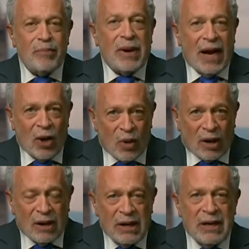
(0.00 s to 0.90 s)

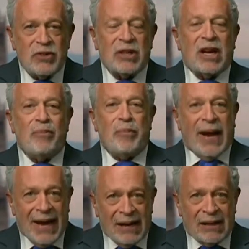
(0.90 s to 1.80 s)
power to
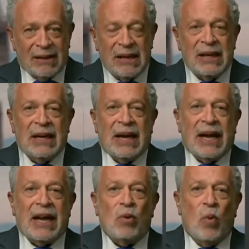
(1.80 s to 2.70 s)
compel
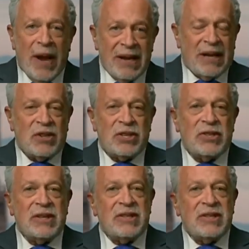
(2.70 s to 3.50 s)
a witness to